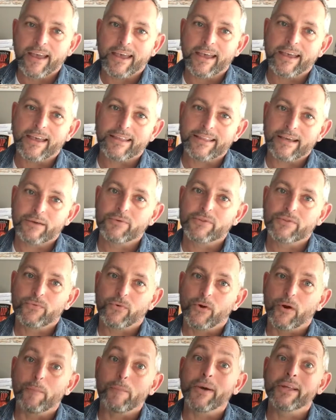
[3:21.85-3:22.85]
And that was
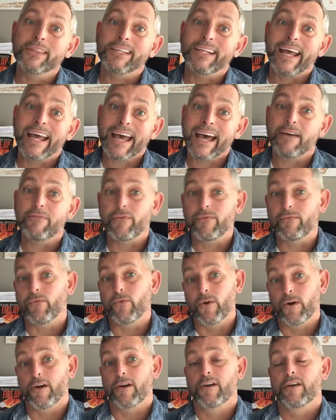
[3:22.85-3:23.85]
for a month and a half of
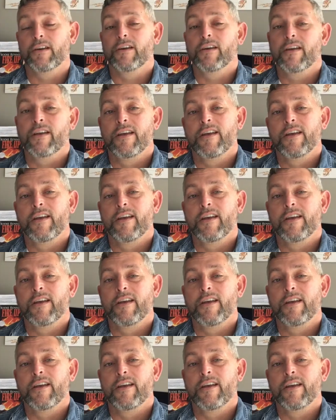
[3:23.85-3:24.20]
work.